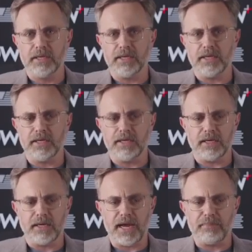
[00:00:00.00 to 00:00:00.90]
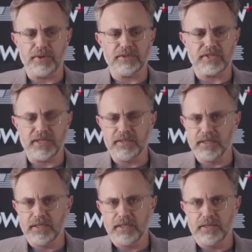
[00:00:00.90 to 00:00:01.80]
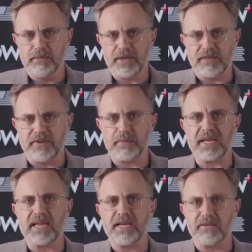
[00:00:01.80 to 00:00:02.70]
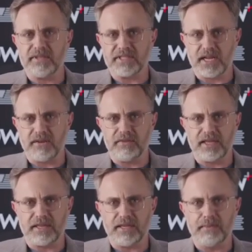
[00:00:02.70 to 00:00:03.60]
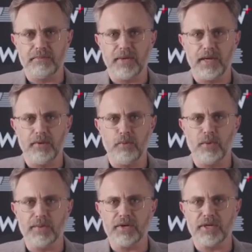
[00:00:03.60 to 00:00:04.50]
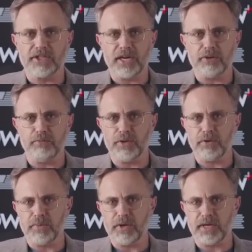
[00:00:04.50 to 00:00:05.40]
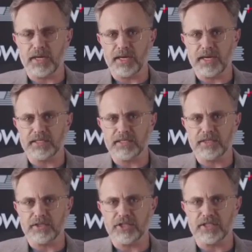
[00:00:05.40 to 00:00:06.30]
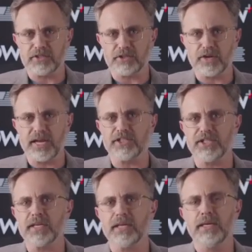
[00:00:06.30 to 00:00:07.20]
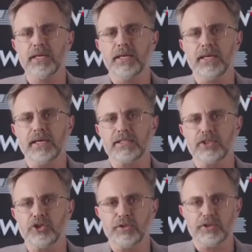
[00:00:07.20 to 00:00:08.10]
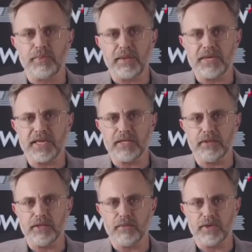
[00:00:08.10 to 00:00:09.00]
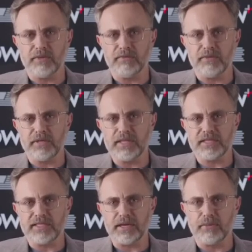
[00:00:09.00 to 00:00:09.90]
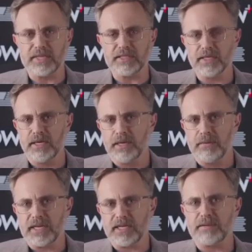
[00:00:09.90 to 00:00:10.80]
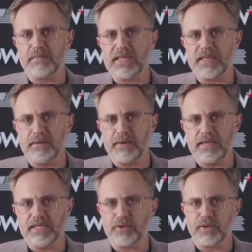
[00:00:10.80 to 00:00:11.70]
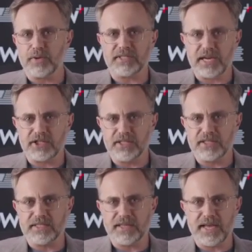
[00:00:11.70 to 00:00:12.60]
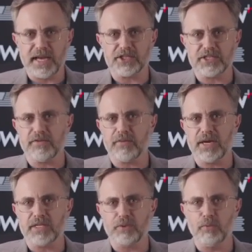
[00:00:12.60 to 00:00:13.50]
I posted at the very beginning of this conflict that a woman or a child blown apart in Gaza is just as tragic as a Jewish baby killed in one of the settlements. That doesn't mean that Israel's actions and the actions of Hamas are